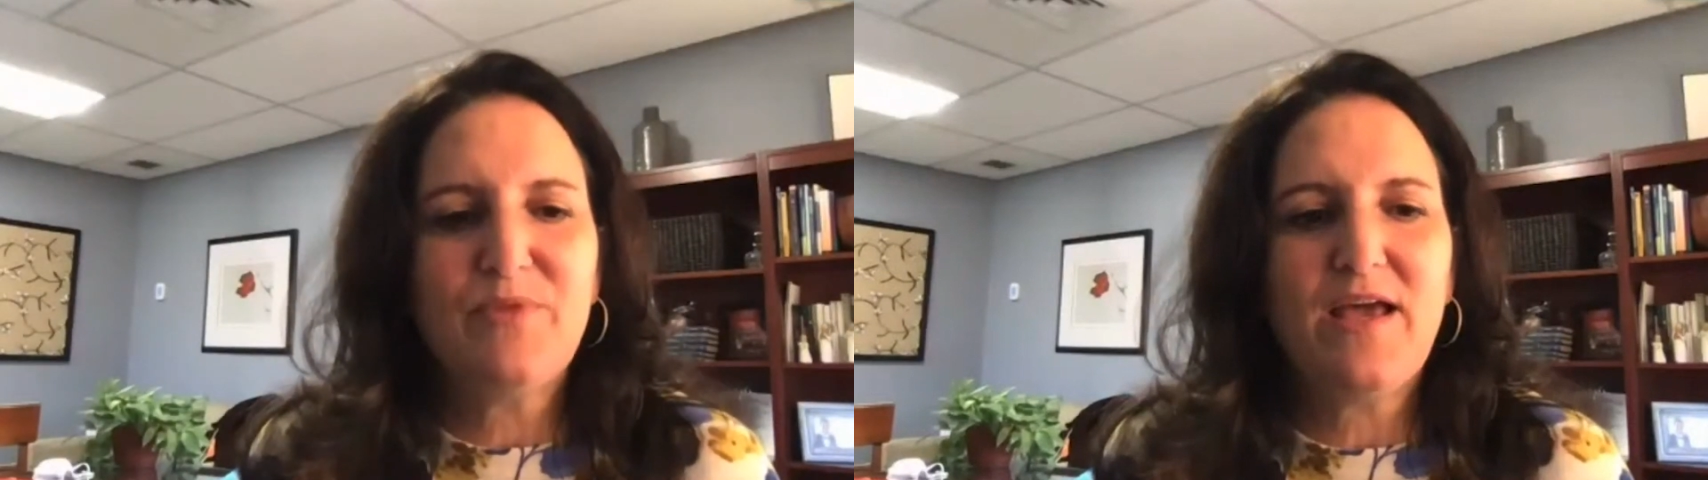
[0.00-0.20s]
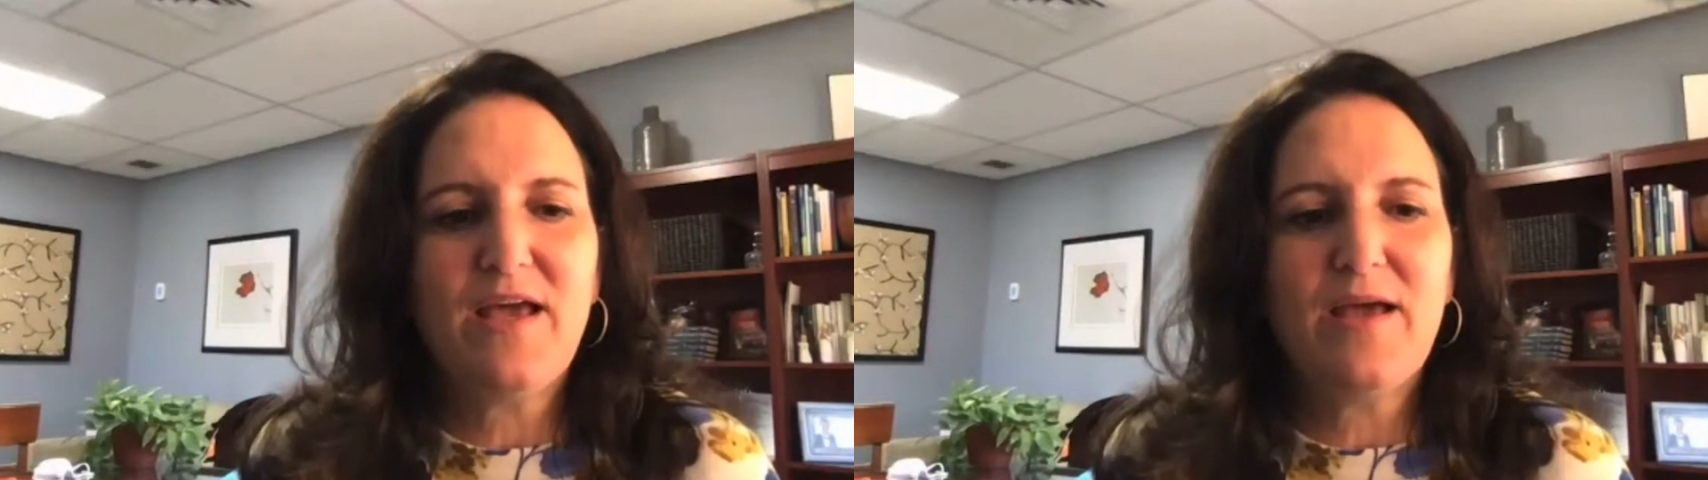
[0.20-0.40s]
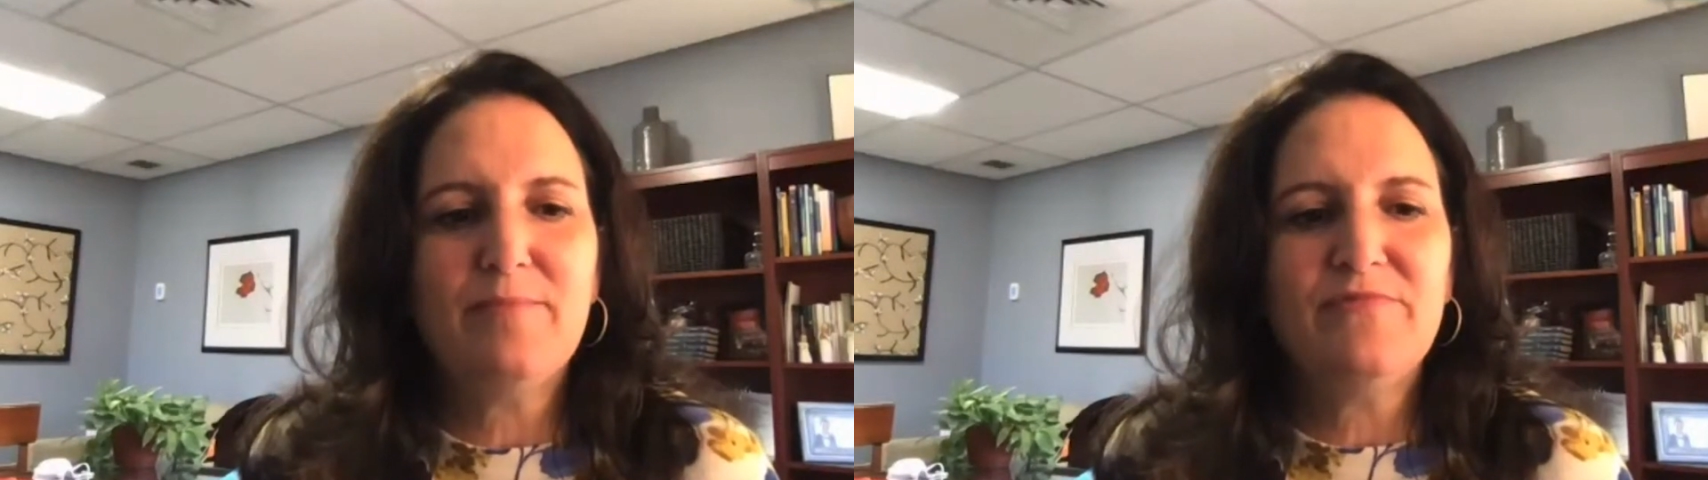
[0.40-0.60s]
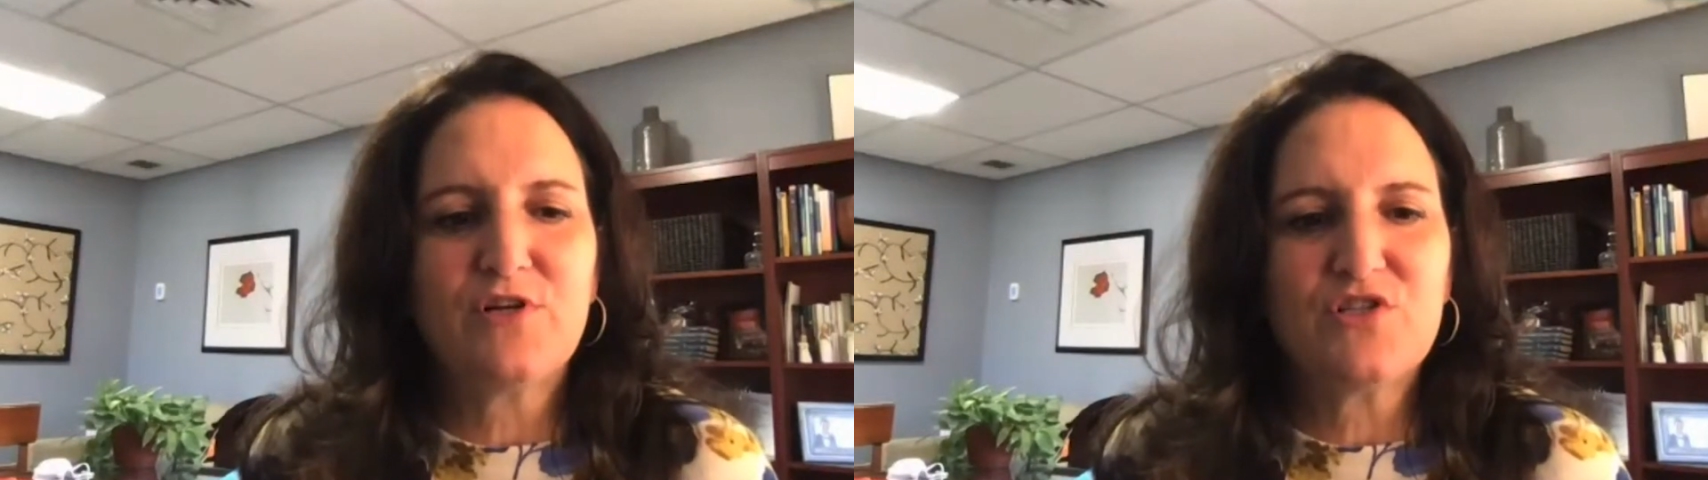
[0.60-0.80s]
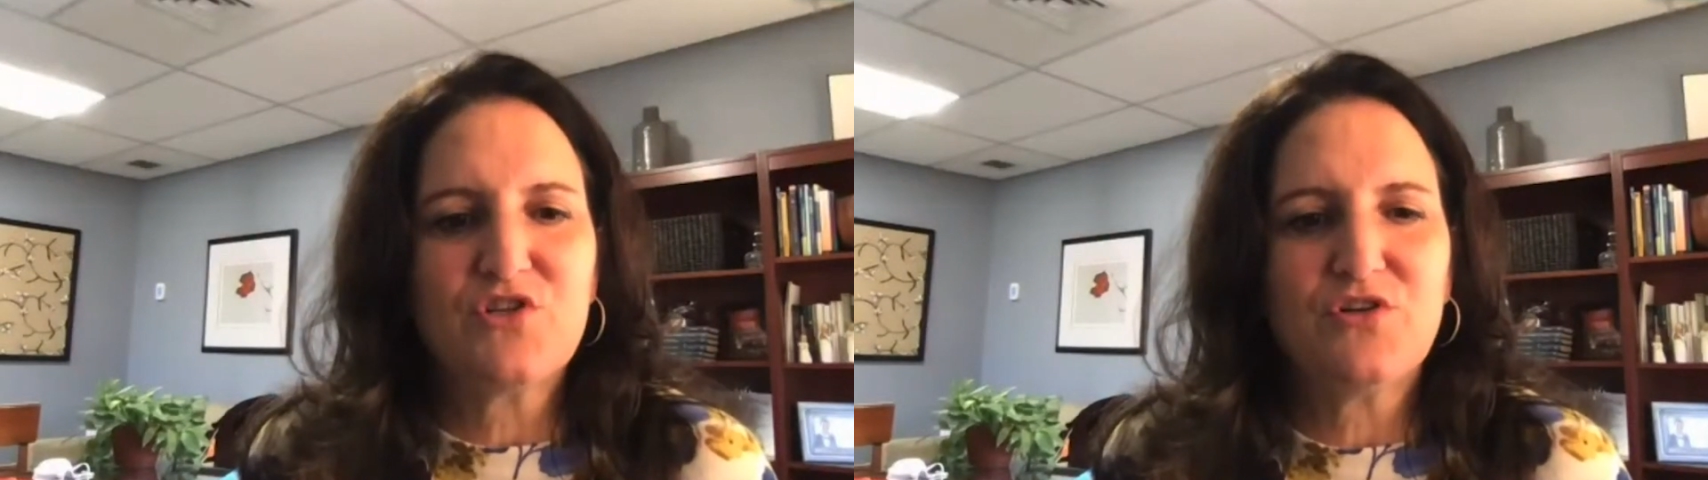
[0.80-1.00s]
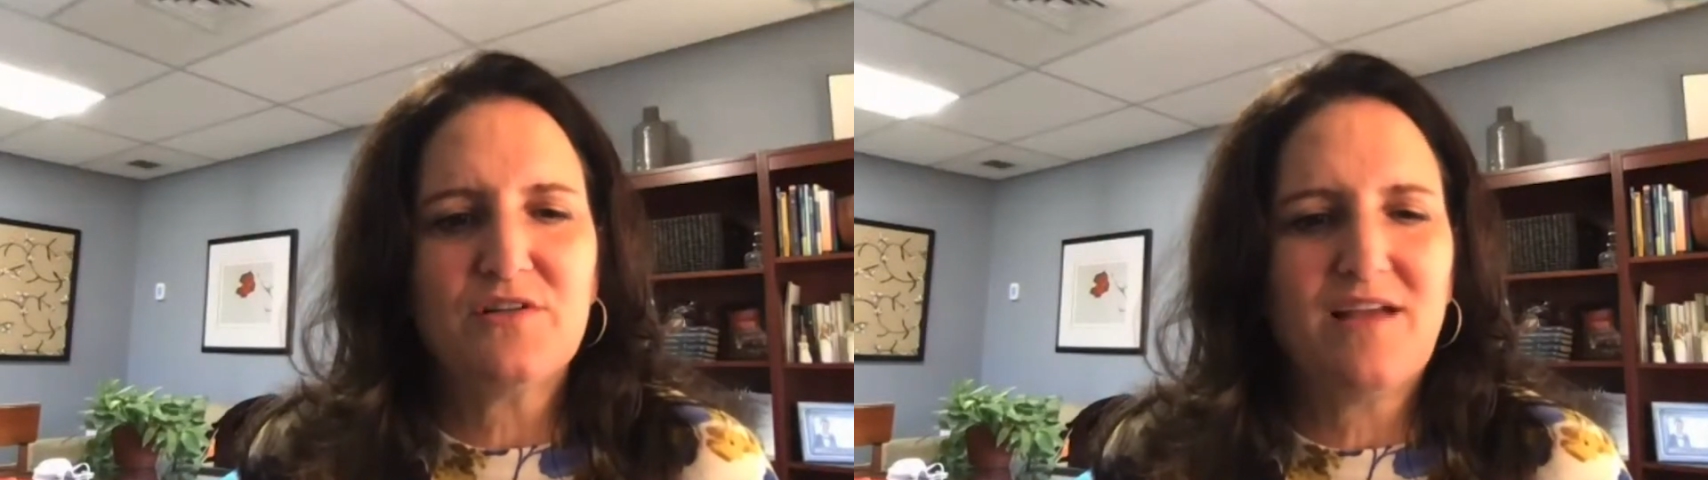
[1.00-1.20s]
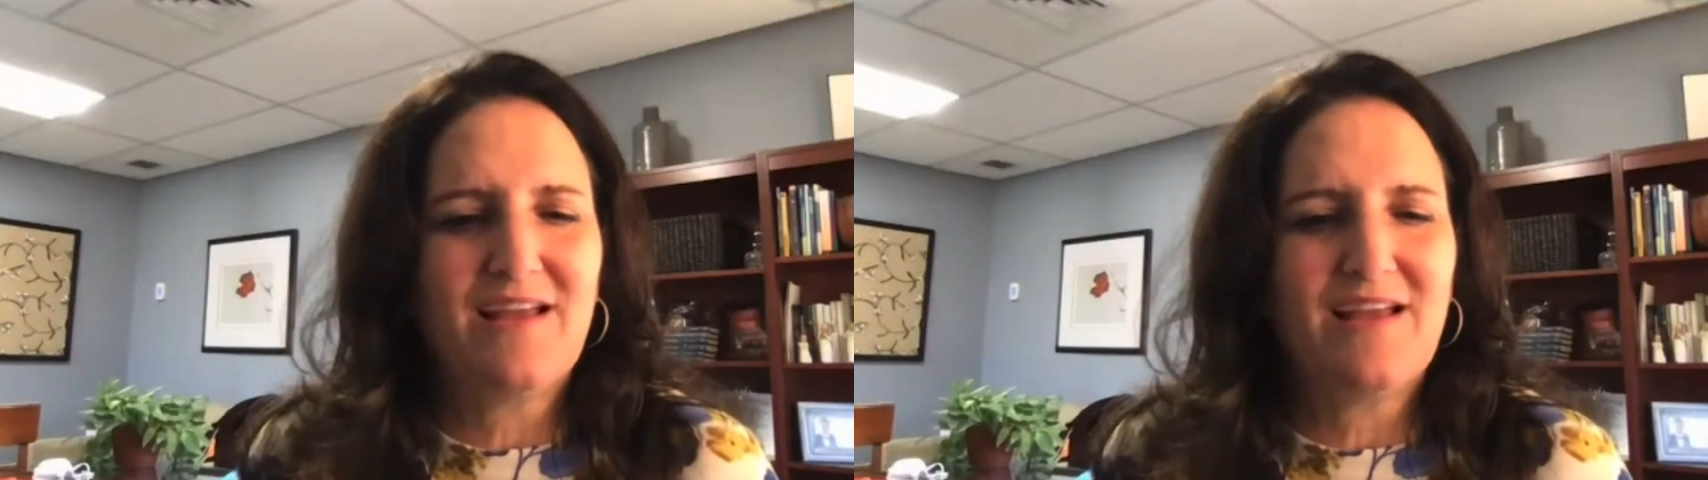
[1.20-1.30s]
them for certain,